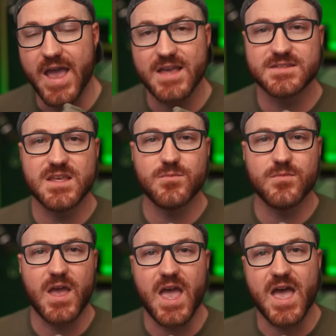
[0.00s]
I asked
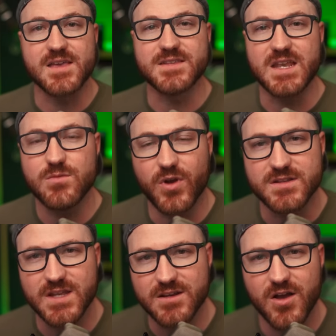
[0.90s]
them, has
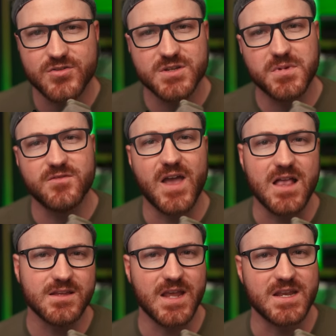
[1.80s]
anybrain's technology been
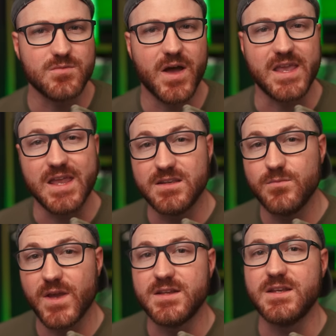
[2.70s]
validated by
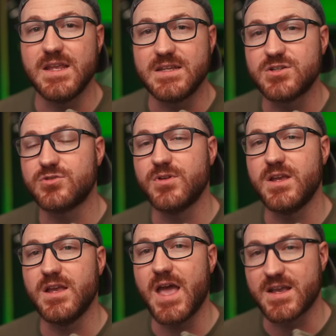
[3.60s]
independent
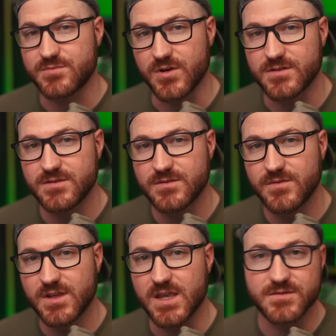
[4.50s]
industry experts?
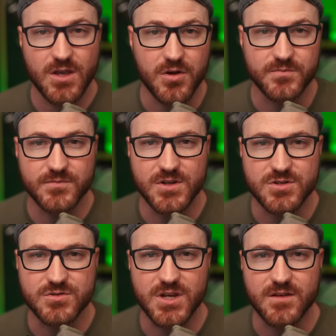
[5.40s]
If so, could
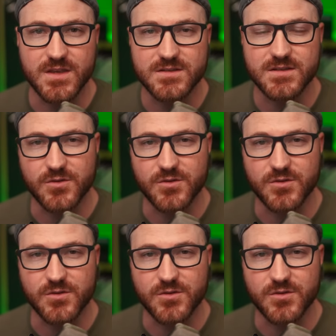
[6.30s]
you share these